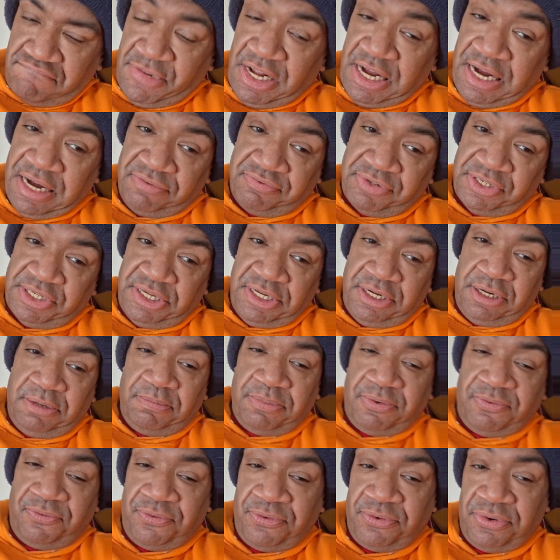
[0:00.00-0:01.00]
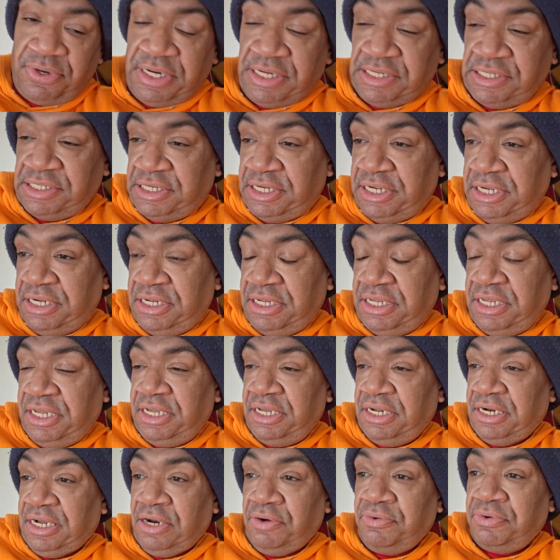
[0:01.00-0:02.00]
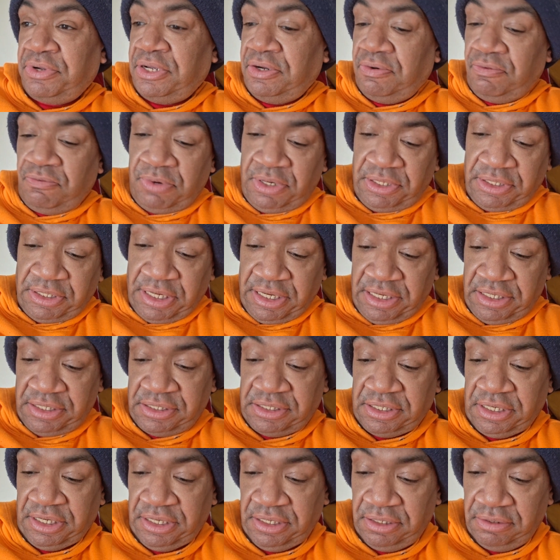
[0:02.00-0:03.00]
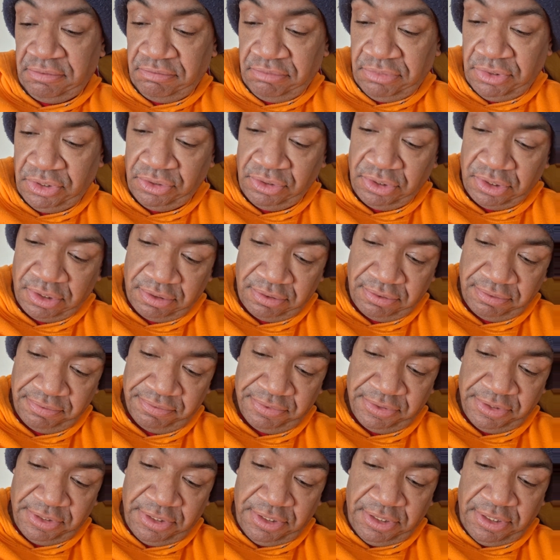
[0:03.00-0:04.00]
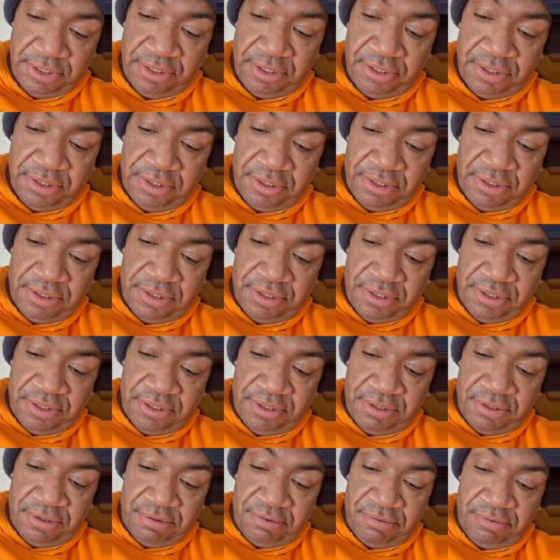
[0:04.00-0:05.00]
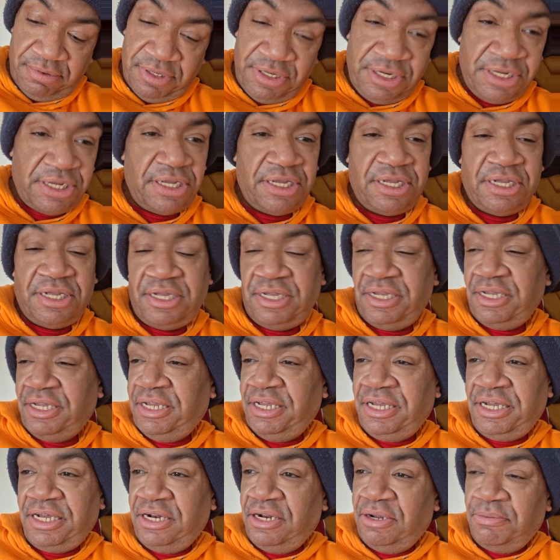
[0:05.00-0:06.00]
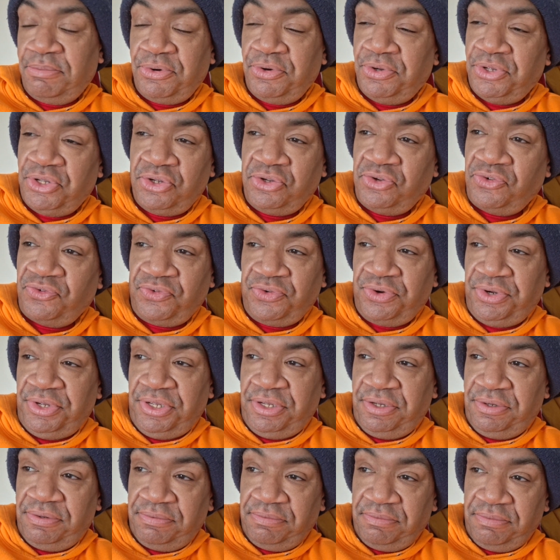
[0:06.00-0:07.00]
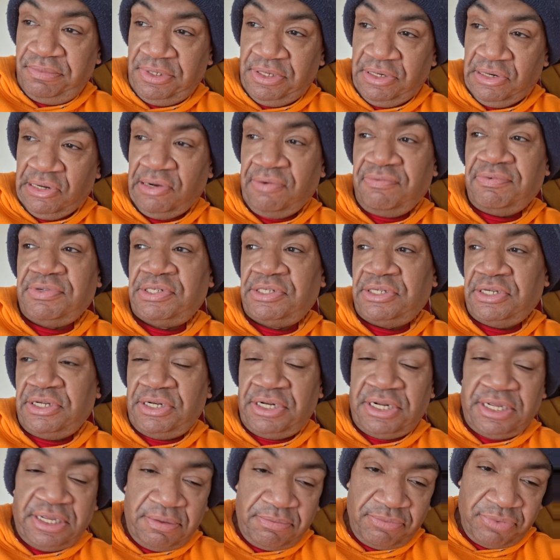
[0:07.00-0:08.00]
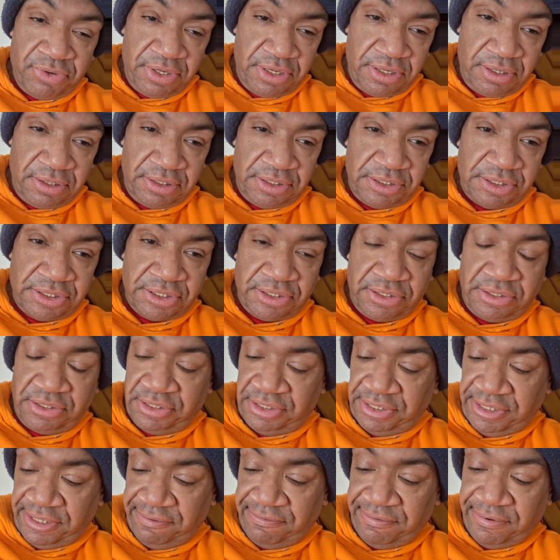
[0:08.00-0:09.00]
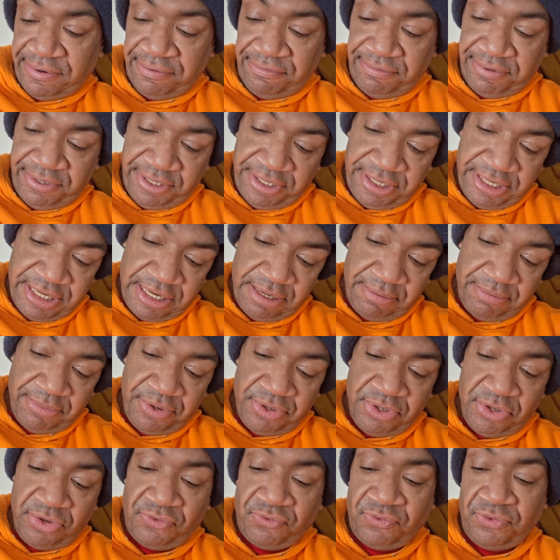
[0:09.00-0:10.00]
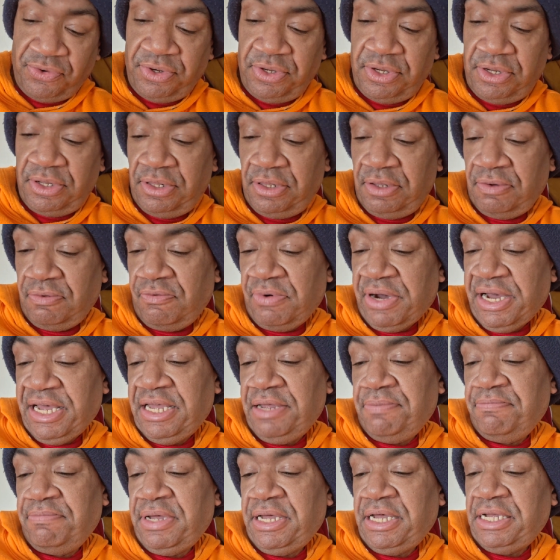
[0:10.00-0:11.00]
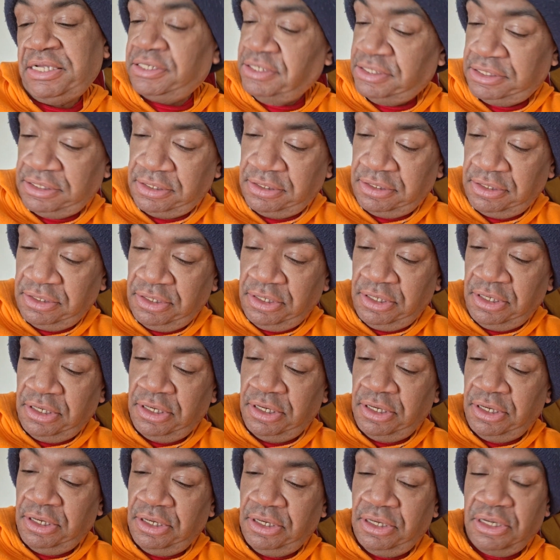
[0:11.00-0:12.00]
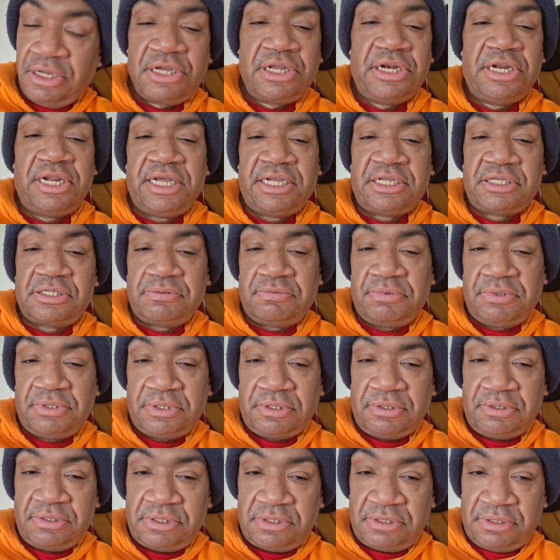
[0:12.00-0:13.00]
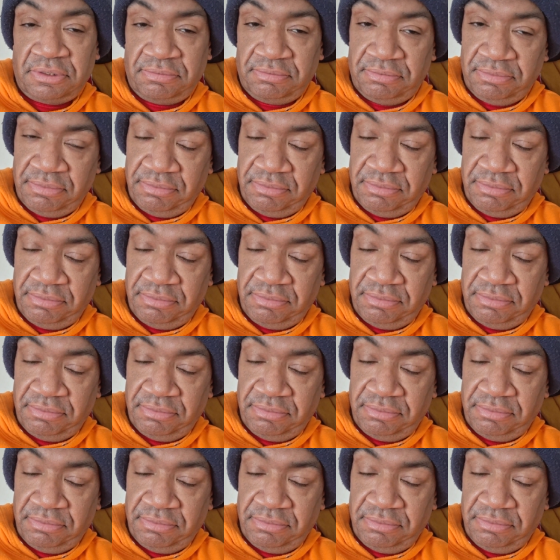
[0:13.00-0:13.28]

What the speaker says: I've said it before and I say it again. I don't care what they say. You know, when they ain't got no more use for you, then all of a sudden they can bring all the charges they want. When they ain't got no more use for you, the white massa connects with those